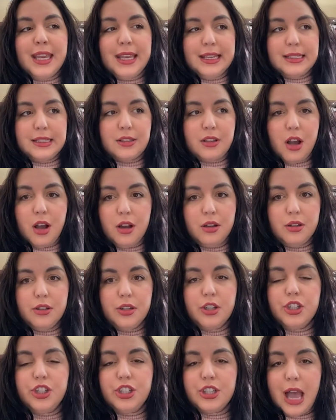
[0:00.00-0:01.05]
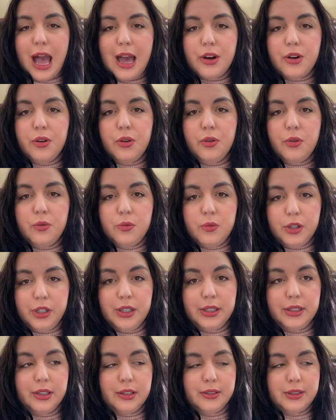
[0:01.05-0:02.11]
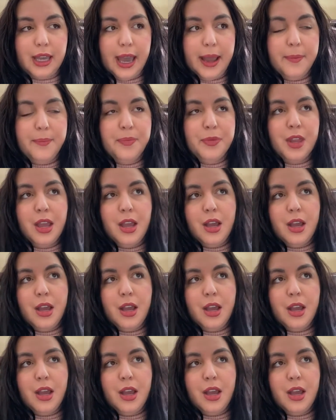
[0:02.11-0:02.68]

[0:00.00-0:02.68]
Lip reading: is called shadow work, okay?